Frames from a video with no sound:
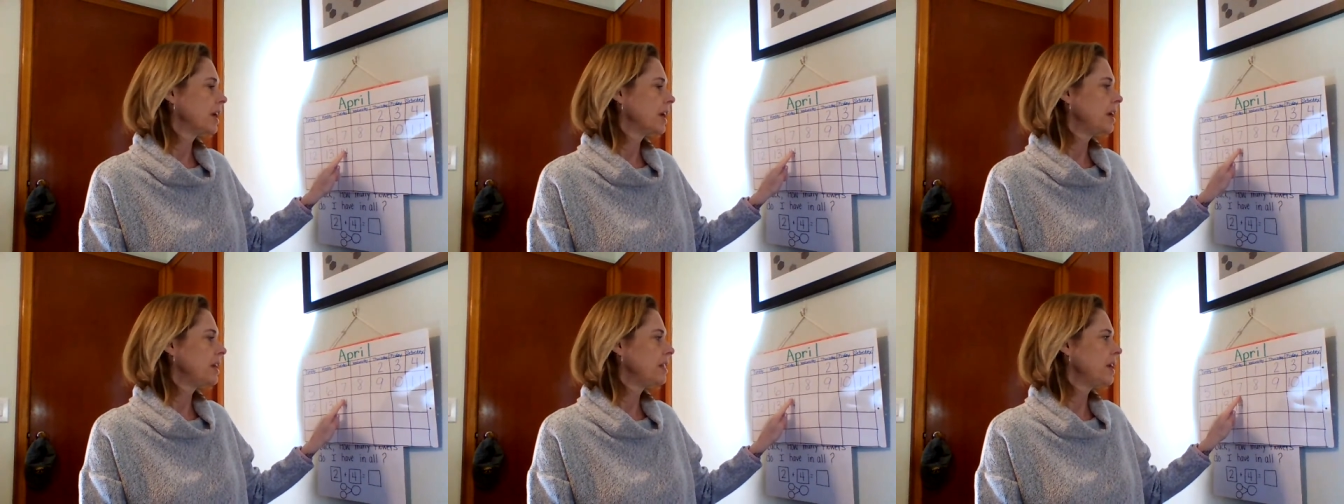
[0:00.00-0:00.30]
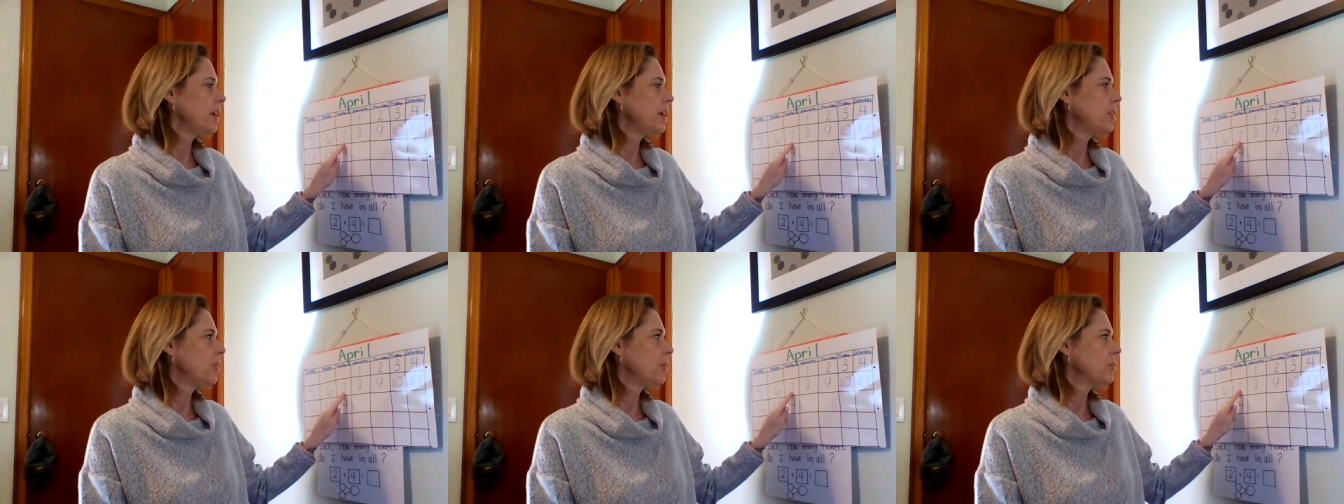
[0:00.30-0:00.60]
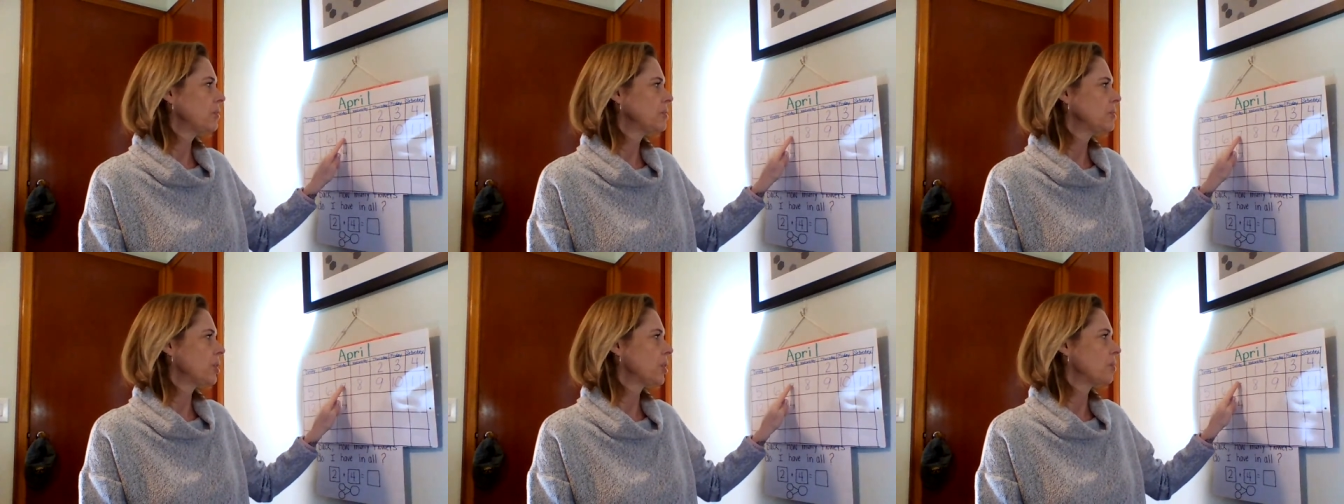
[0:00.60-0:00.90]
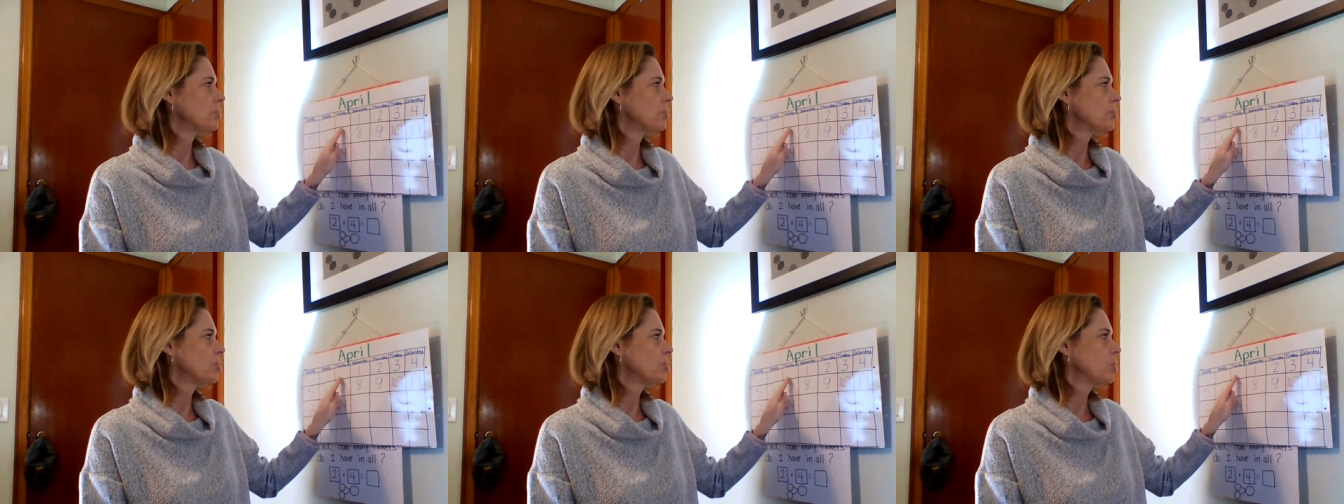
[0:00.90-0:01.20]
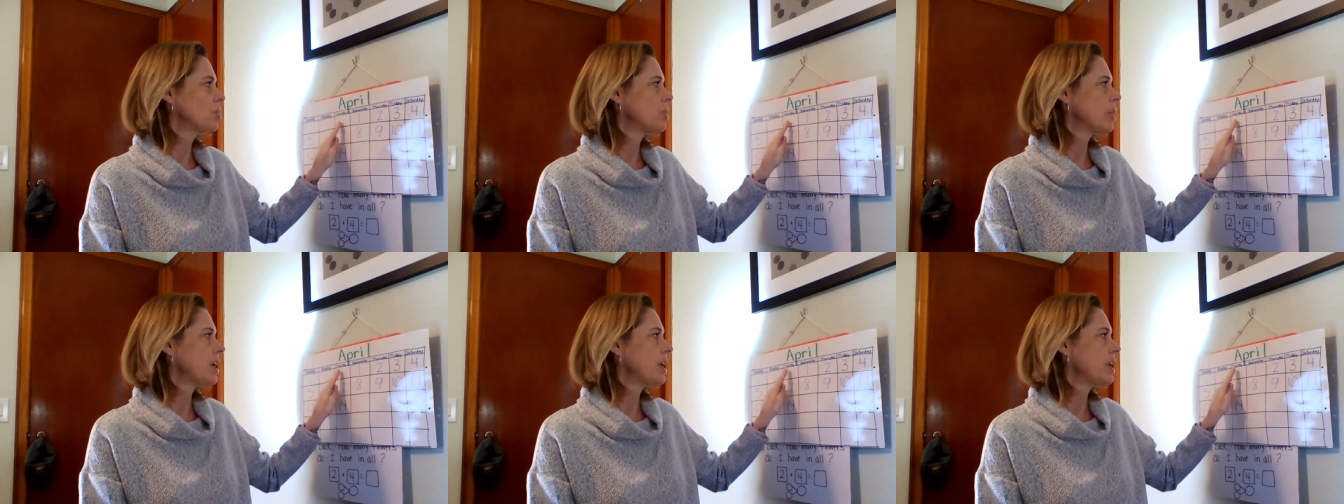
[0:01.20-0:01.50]
and they know to go
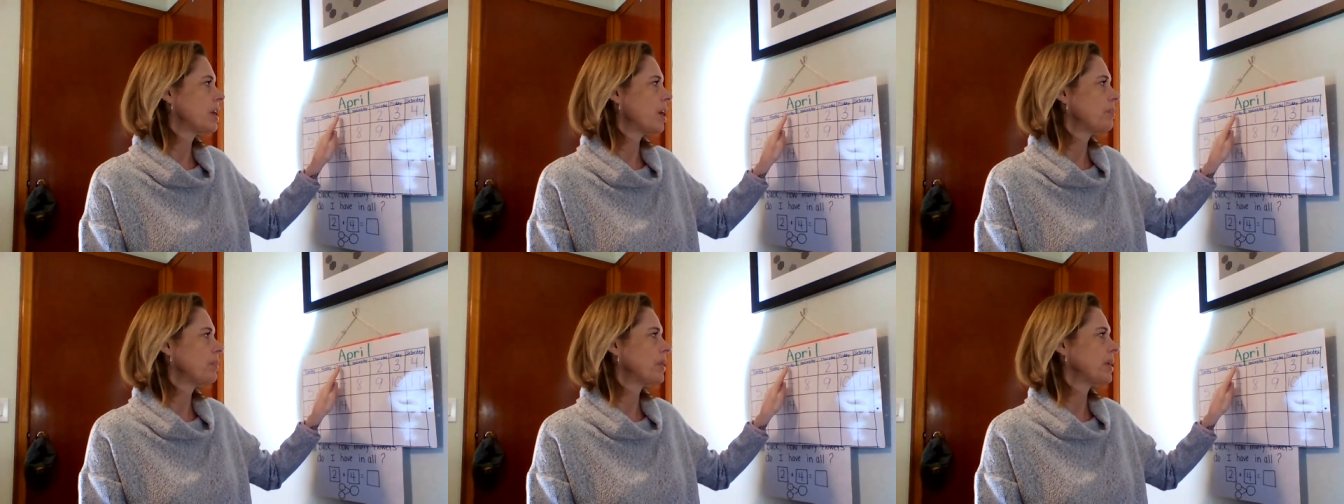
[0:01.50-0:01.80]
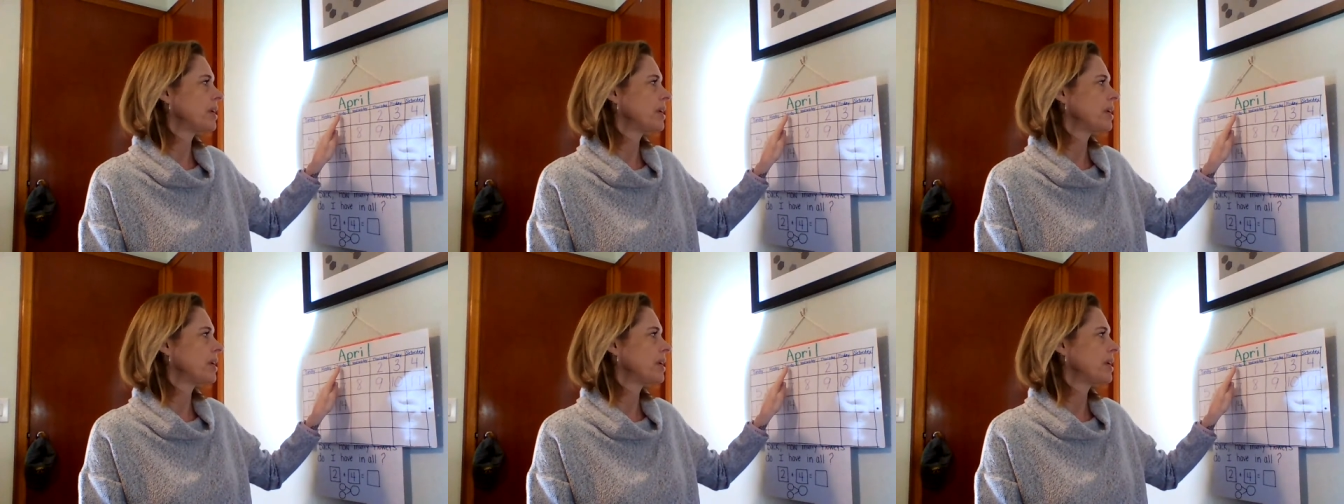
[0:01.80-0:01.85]
straight up